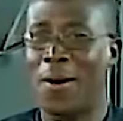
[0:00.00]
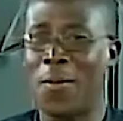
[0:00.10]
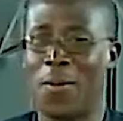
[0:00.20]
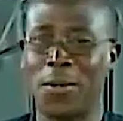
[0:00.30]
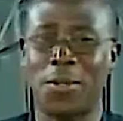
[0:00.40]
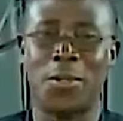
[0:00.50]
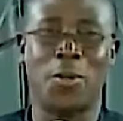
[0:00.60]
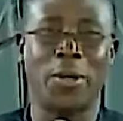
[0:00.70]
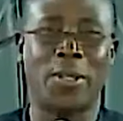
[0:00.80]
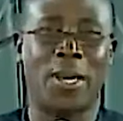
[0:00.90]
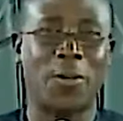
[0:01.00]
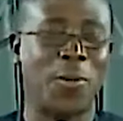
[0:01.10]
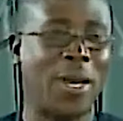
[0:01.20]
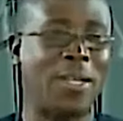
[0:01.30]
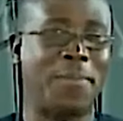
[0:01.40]
What we want to do is that
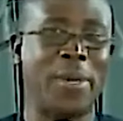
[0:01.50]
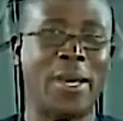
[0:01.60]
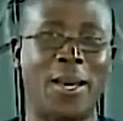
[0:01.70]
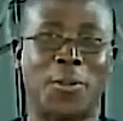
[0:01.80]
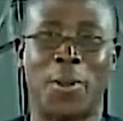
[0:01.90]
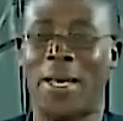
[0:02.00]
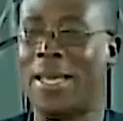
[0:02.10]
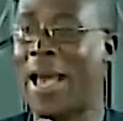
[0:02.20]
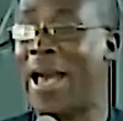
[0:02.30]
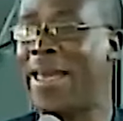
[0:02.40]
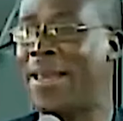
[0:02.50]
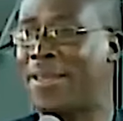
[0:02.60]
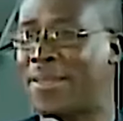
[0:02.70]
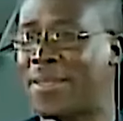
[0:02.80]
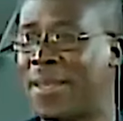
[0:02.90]
we are the biggest, we are the
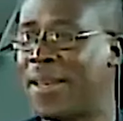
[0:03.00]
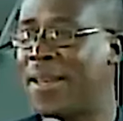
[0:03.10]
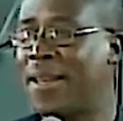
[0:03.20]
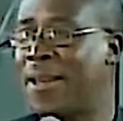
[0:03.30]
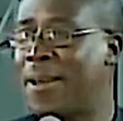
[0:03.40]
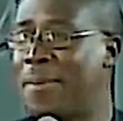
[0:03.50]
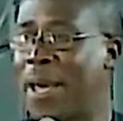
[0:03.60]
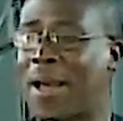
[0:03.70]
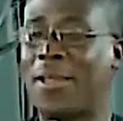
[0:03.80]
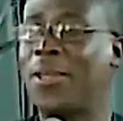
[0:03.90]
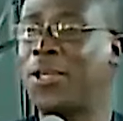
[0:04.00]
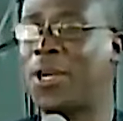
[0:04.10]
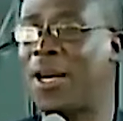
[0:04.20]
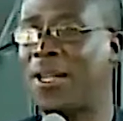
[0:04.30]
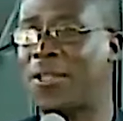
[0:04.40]
highest. My
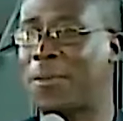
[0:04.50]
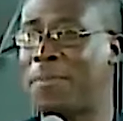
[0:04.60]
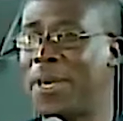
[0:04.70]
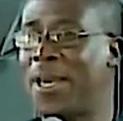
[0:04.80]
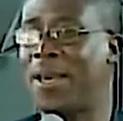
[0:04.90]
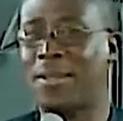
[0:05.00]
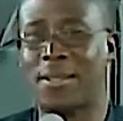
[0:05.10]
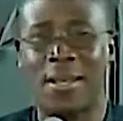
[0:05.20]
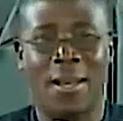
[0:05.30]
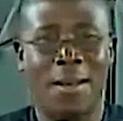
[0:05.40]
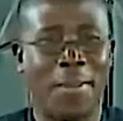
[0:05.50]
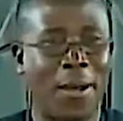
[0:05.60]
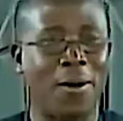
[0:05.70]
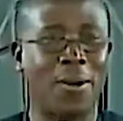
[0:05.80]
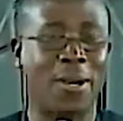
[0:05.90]
cathedral is the biggest.
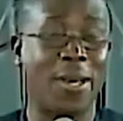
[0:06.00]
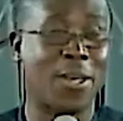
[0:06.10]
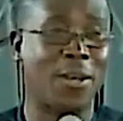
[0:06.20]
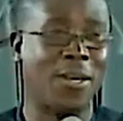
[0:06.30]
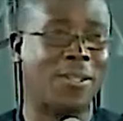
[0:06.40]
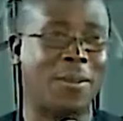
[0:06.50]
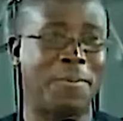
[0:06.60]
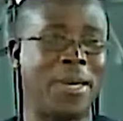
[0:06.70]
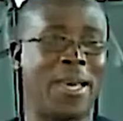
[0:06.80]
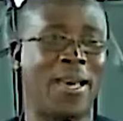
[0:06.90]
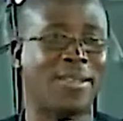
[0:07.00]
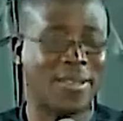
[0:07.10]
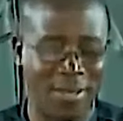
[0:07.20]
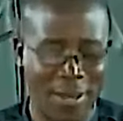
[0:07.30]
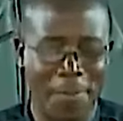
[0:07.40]
My congregation is the
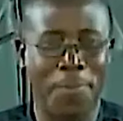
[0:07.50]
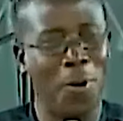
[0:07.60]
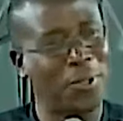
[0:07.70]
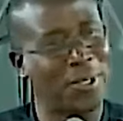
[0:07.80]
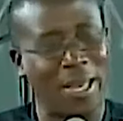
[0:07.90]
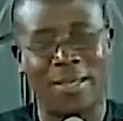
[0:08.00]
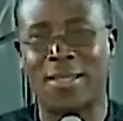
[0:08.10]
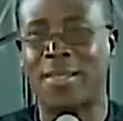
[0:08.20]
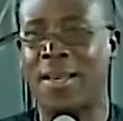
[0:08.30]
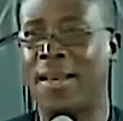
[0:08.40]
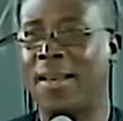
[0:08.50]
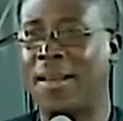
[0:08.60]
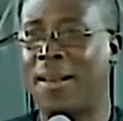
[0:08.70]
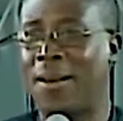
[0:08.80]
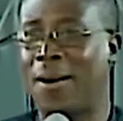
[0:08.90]
biggest.
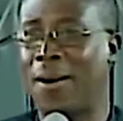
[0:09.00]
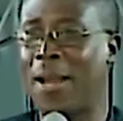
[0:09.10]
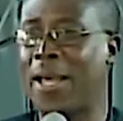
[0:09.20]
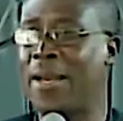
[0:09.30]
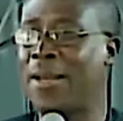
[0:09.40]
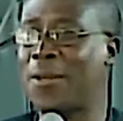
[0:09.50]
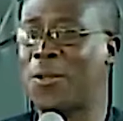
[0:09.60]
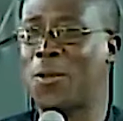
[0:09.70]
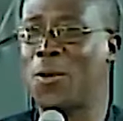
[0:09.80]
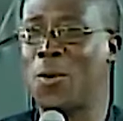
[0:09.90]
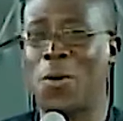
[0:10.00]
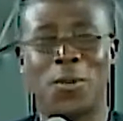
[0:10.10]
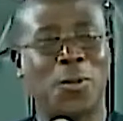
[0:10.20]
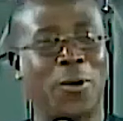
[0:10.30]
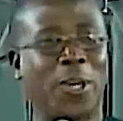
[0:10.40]
Boasters. All I needed to do
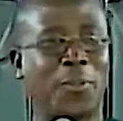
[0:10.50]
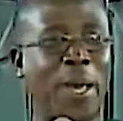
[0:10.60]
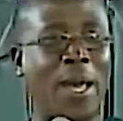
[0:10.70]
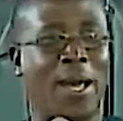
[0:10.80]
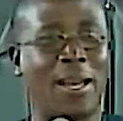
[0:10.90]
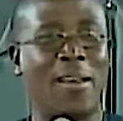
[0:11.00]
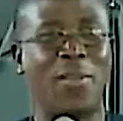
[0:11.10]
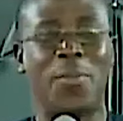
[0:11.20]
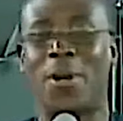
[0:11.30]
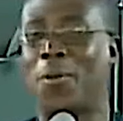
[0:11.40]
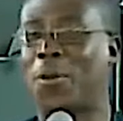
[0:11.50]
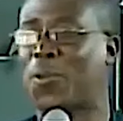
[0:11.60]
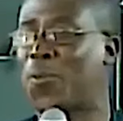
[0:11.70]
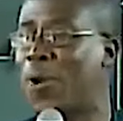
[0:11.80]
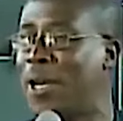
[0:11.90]
was to raise my hand. Everybody
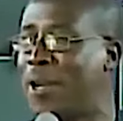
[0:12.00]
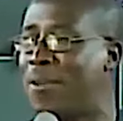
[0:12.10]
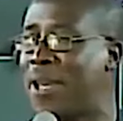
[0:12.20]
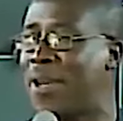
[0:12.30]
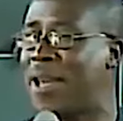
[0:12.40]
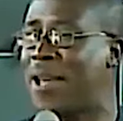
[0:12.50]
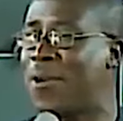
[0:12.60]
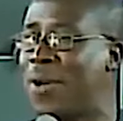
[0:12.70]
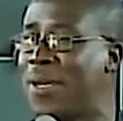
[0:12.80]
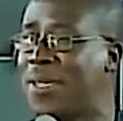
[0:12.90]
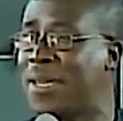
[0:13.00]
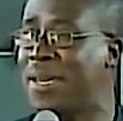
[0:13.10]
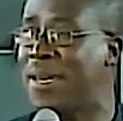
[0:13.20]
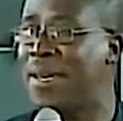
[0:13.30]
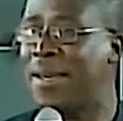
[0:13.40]
was falling under the anointing.